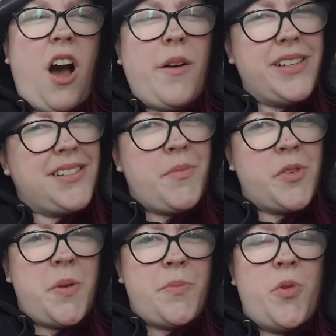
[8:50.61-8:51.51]
Obviously
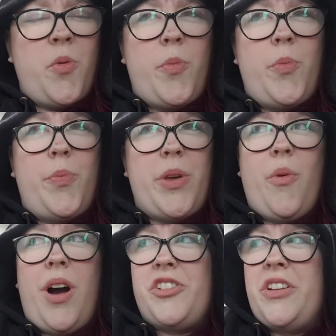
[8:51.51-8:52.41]
most people who will be
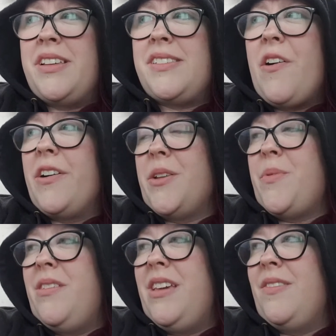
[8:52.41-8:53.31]
watching this aren't going to
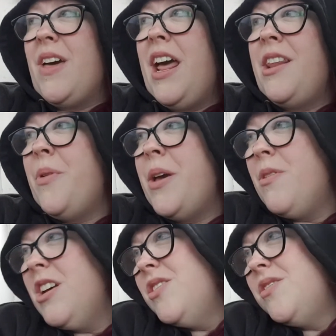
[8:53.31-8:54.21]
be thinking that anyway,
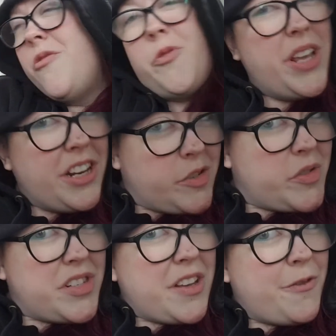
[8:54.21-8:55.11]
but I just thought it would be an
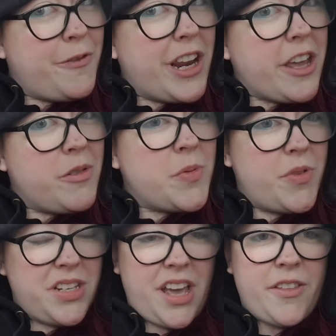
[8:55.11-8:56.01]
interesting video to
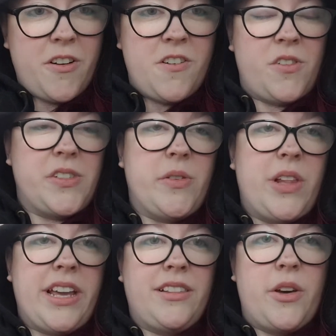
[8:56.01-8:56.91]
put together and also
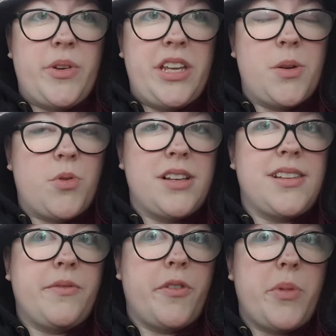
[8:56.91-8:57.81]
like low-key
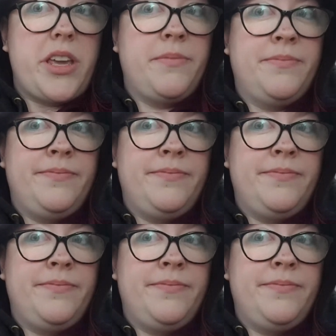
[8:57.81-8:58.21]
depressing for me.